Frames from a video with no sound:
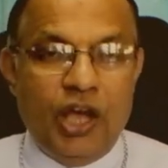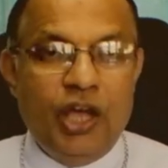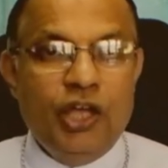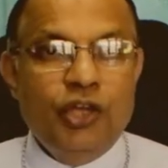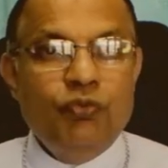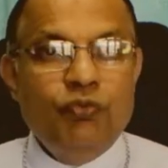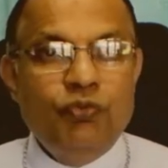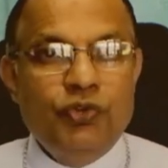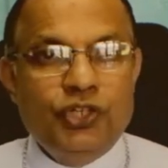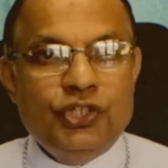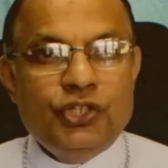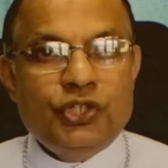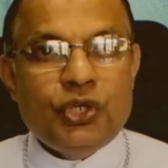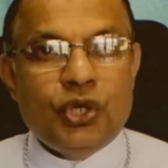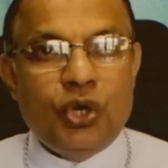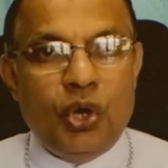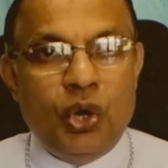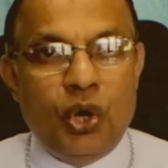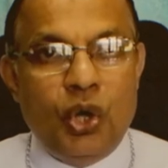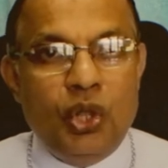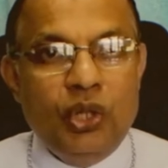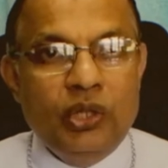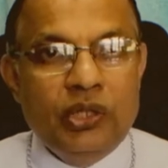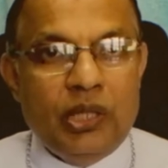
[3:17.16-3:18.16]
I wish
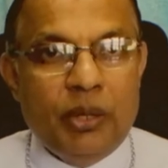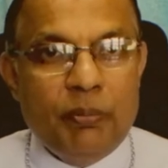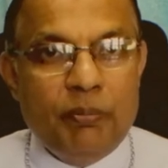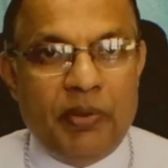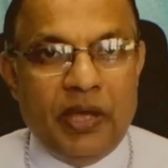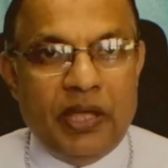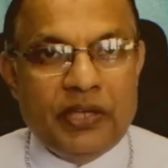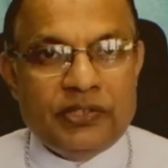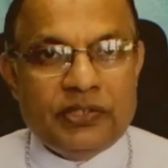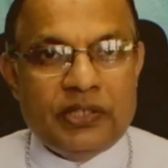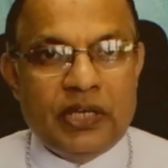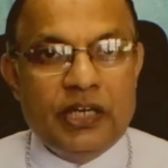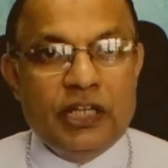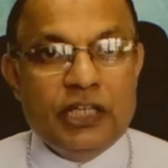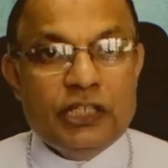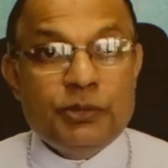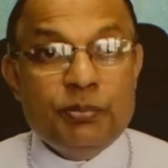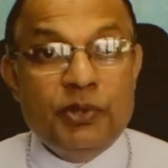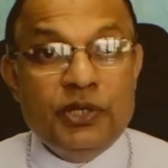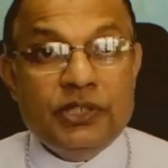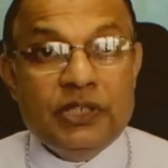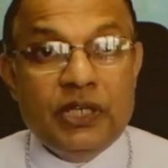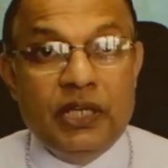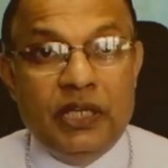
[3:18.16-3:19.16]
all the best, and
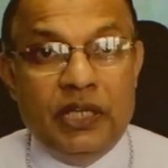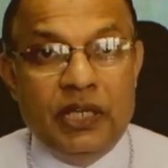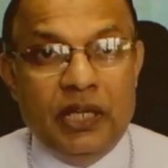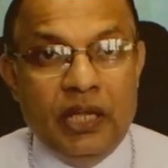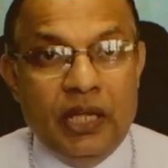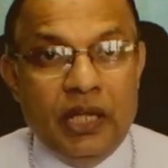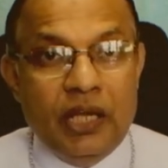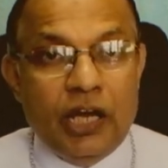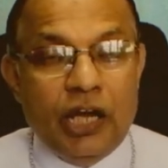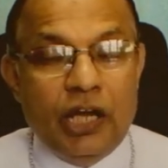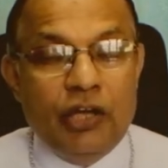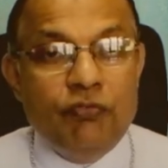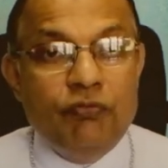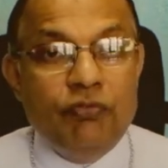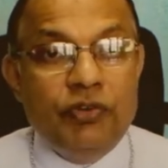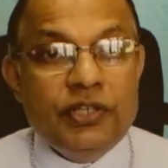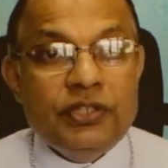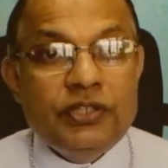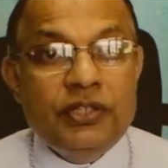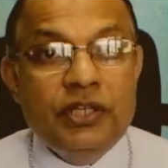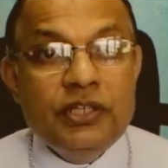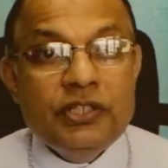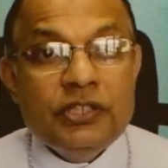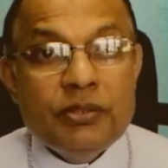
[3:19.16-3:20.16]
especially I
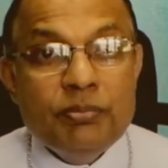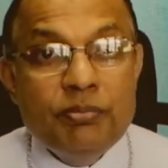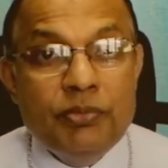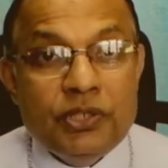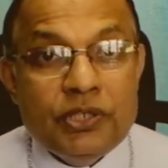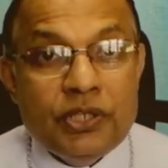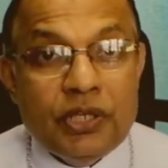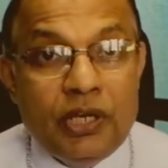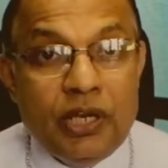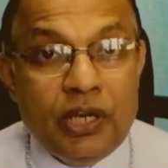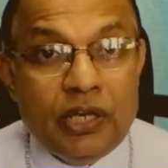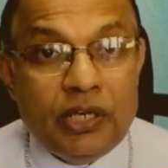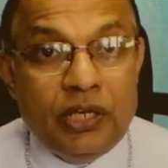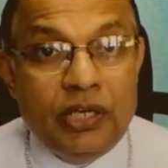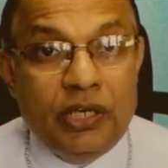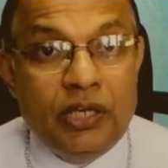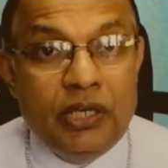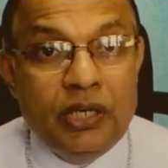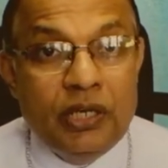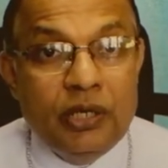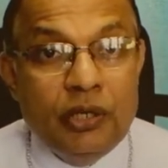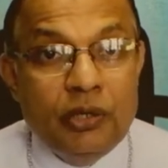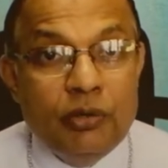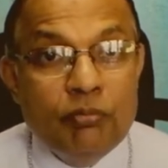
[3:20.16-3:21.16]
wish this
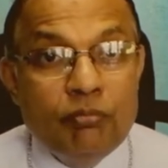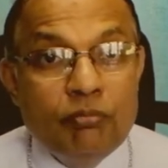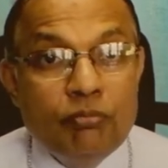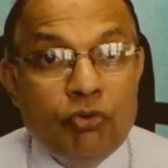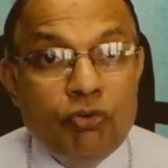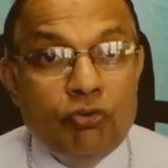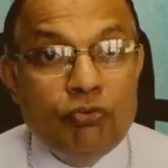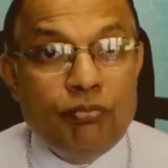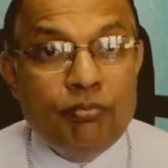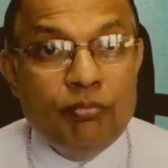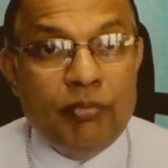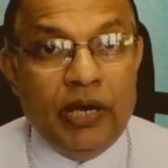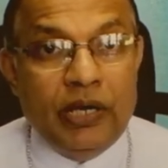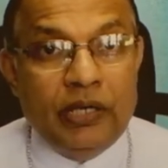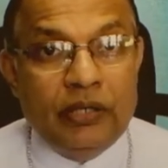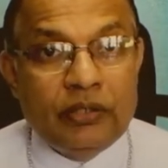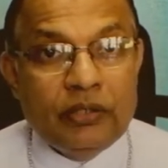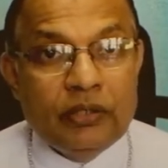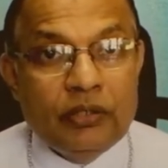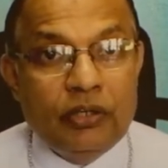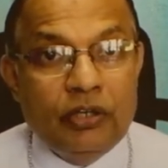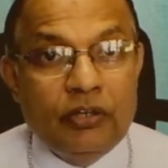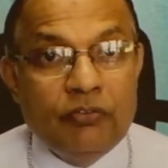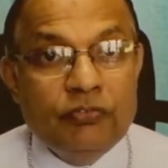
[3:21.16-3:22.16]
missionary
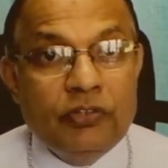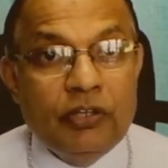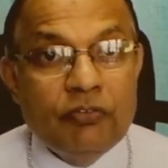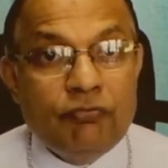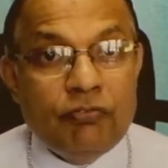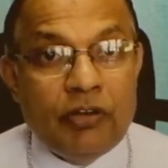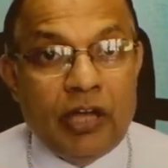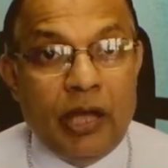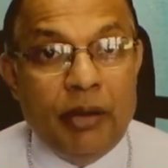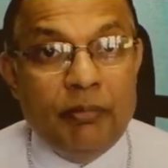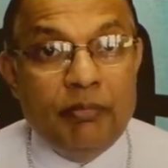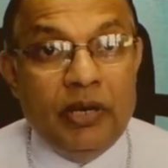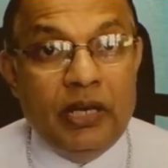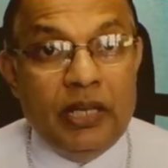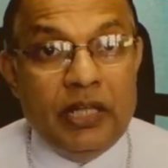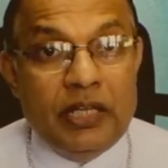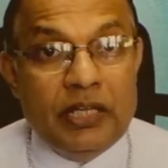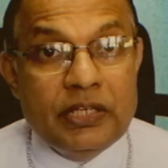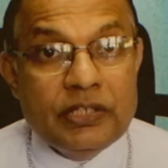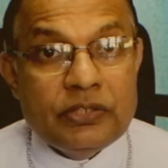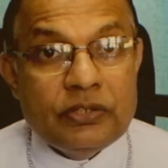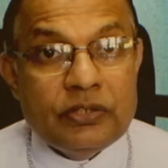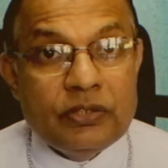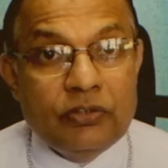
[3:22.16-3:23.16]
movement of the
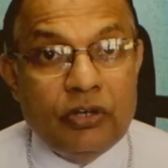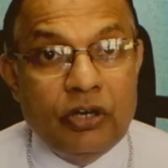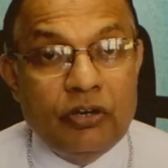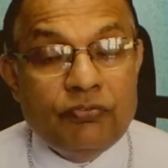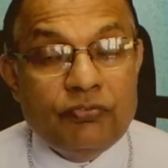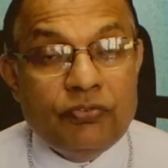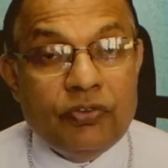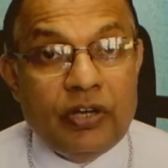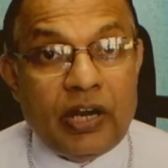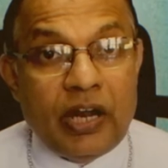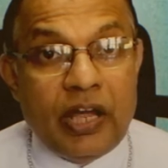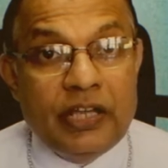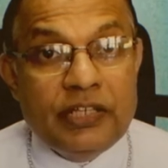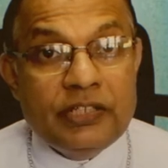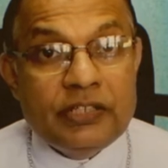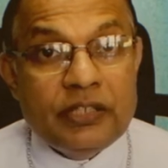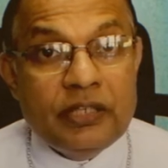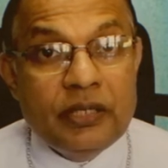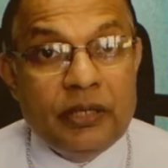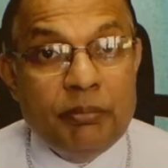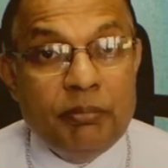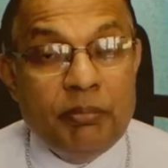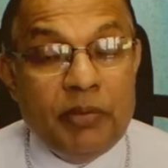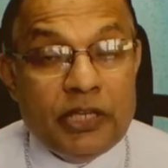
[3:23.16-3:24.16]
families of
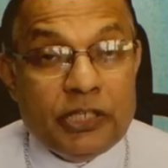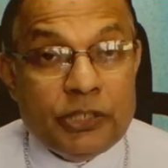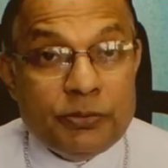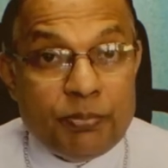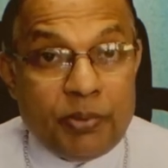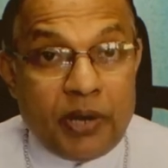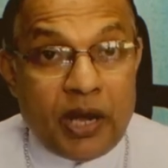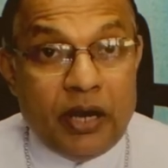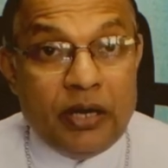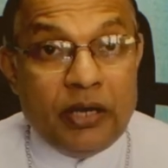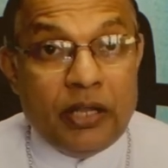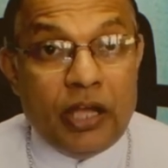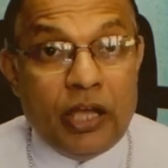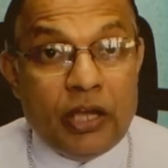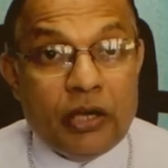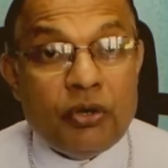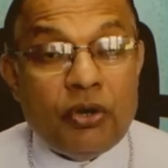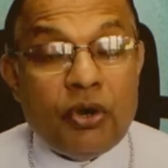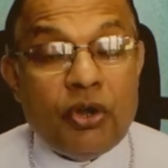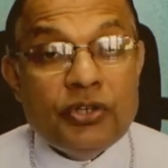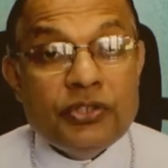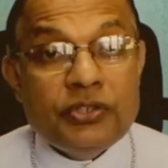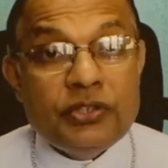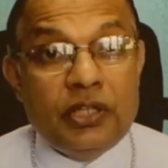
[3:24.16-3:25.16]
Christ may spread
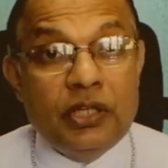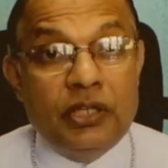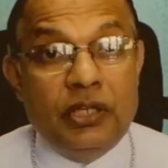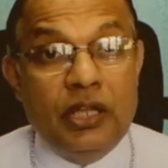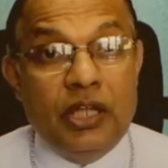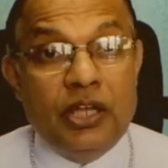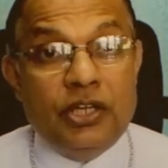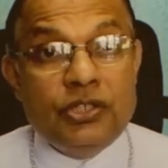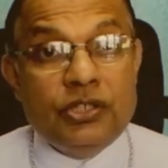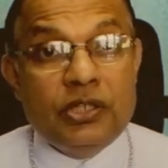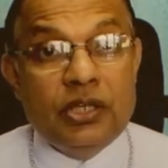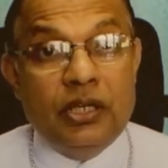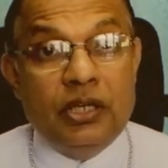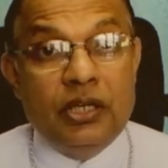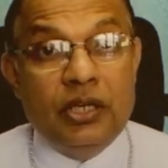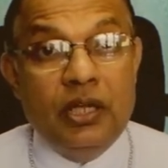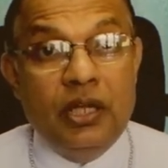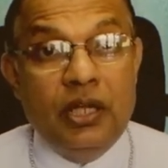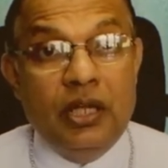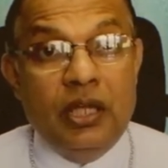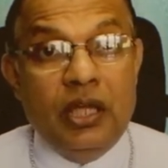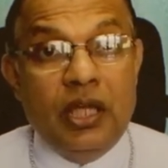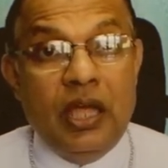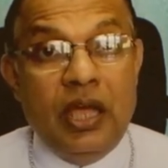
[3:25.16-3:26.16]
across the nation
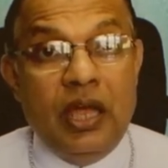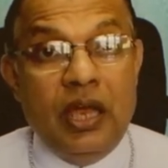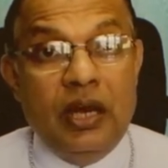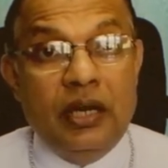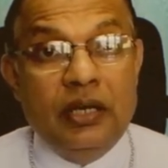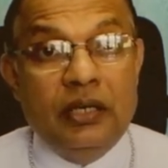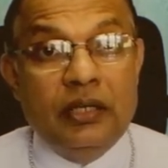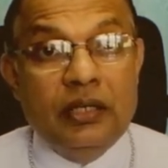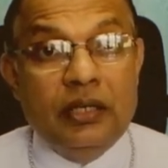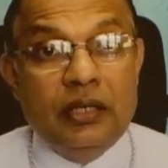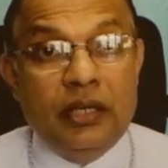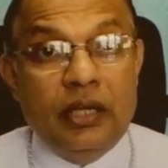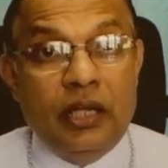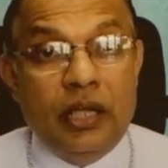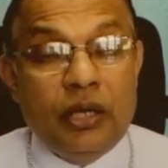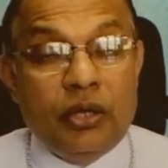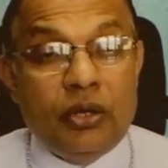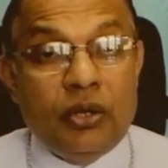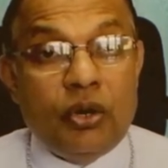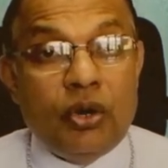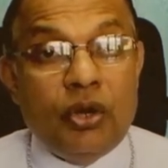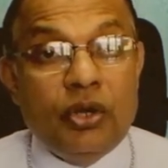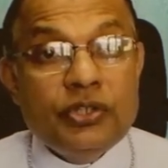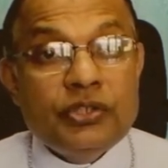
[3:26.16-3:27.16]
and
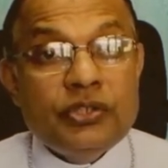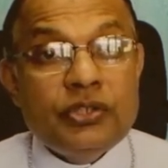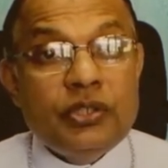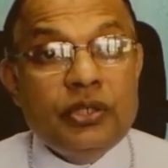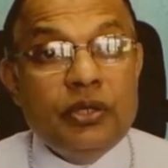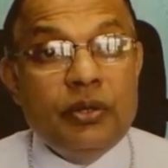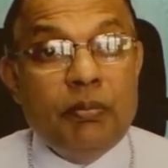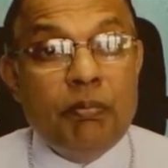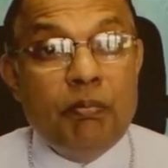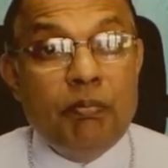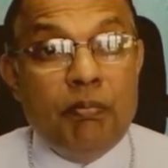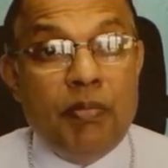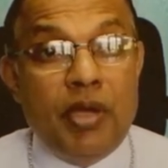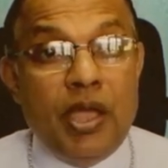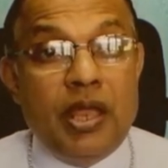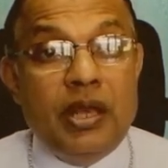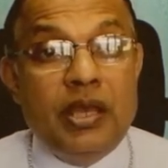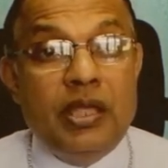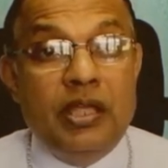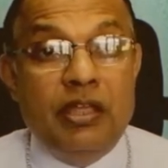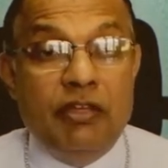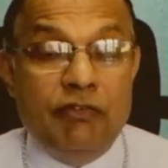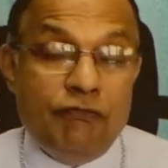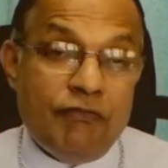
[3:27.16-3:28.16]
across
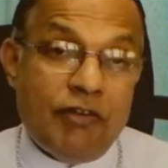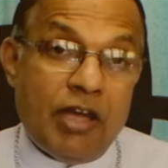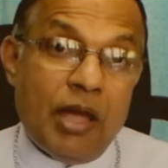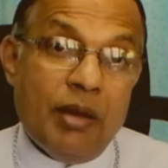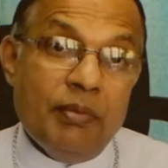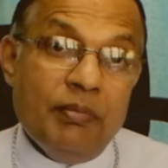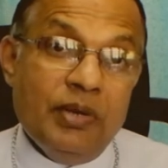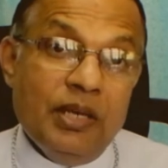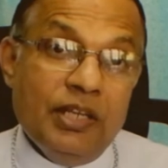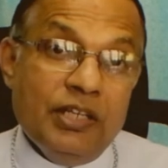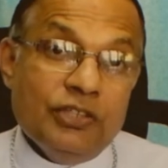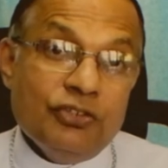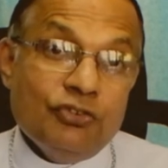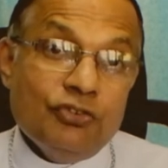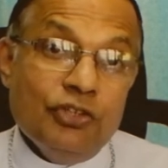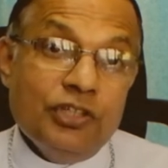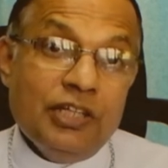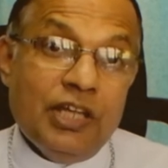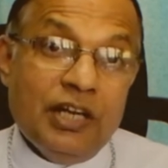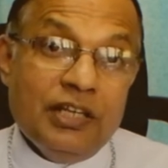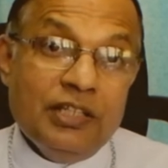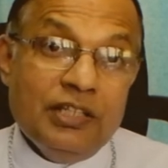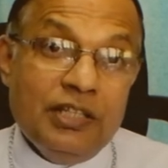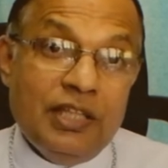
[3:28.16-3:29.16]
many families
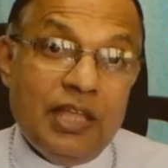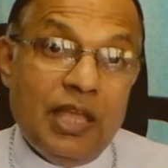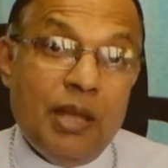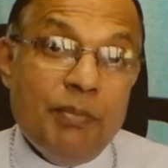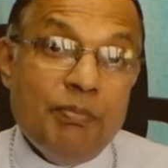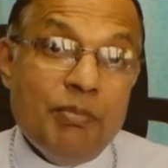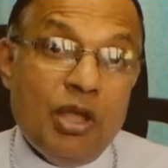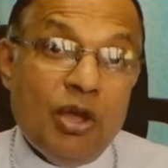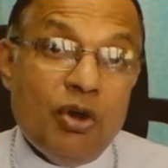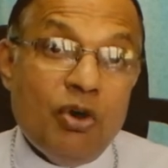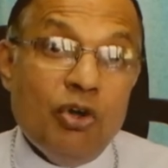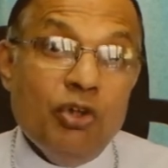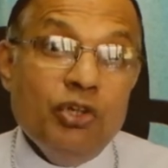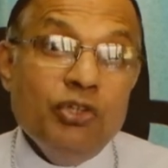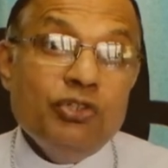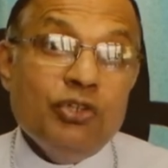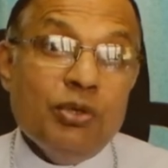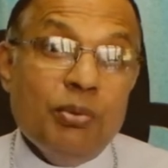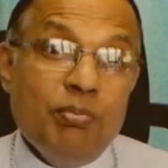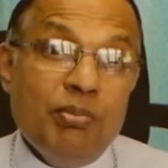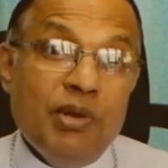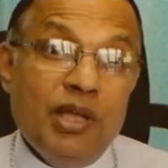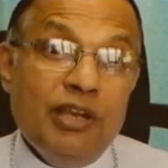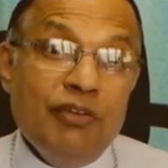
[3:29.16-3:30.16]
so that they may
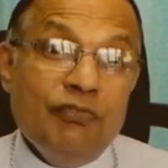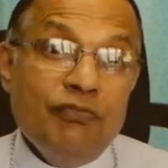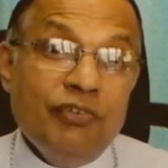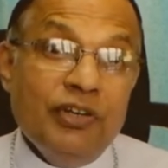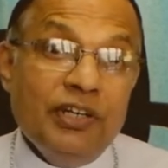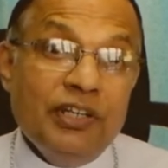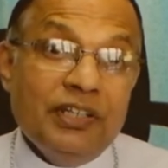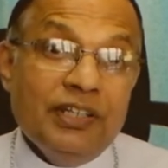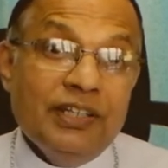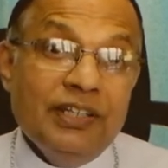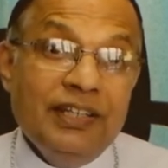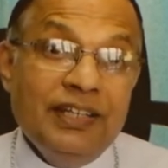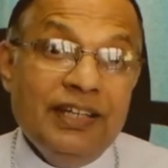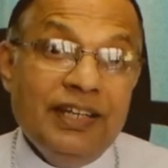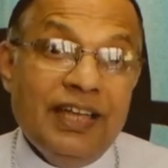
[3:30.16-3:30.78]
also benefit